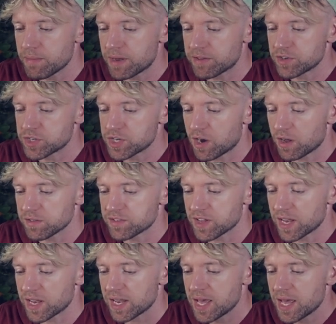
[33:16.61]
message
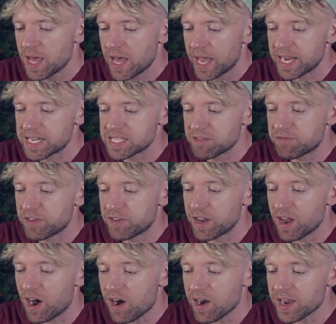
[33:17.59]
content, except for
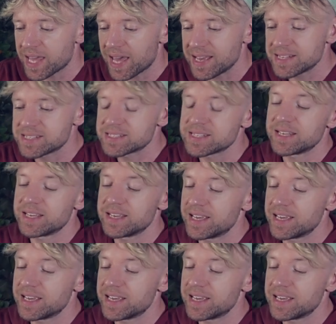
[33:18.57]
in our case,